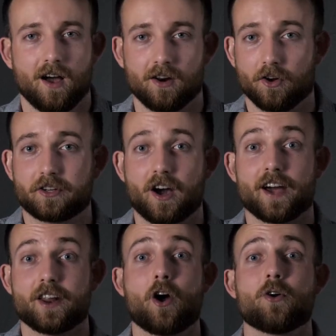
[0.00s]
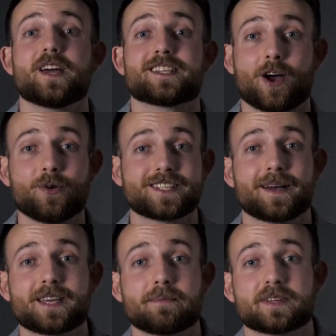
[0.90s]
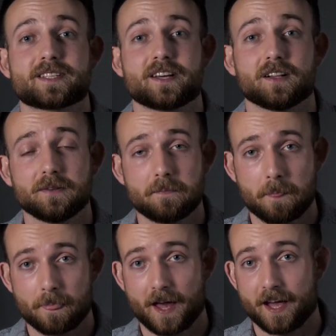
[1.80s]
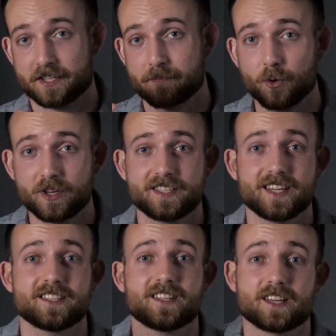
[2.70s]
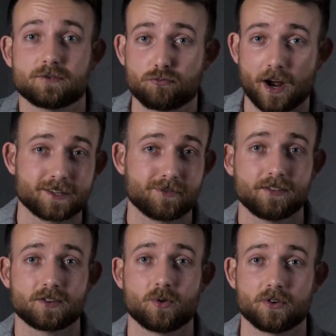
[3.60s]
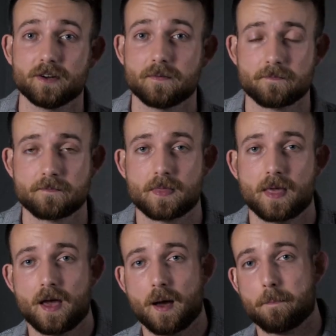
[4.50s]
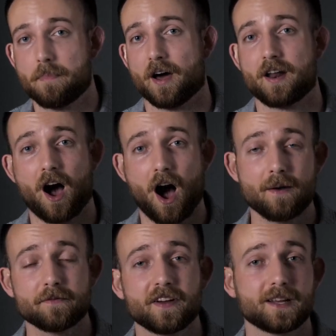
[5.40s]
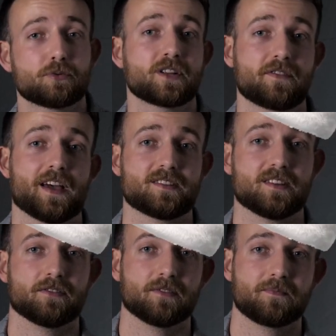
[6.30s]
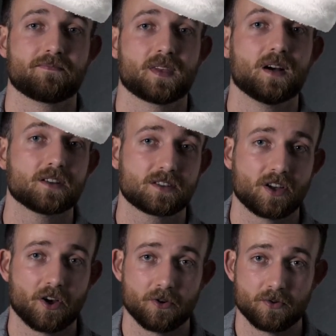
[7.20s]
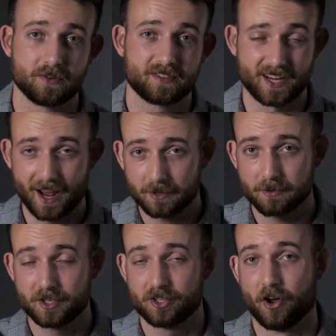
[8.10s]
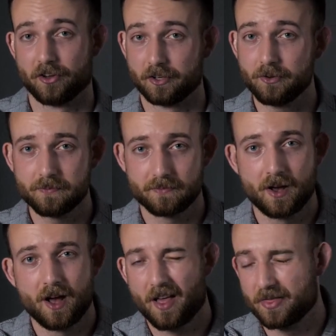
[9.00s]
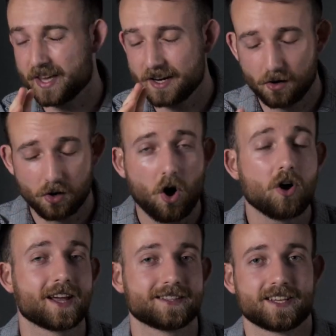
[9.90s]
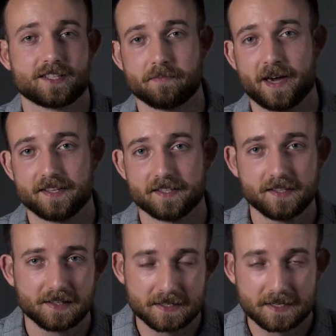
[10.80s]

Look, I know it's only September still, and spooky season is right around the corner, but I'm feeling pretty festive. So today I'm going to be showing you the long anticipated,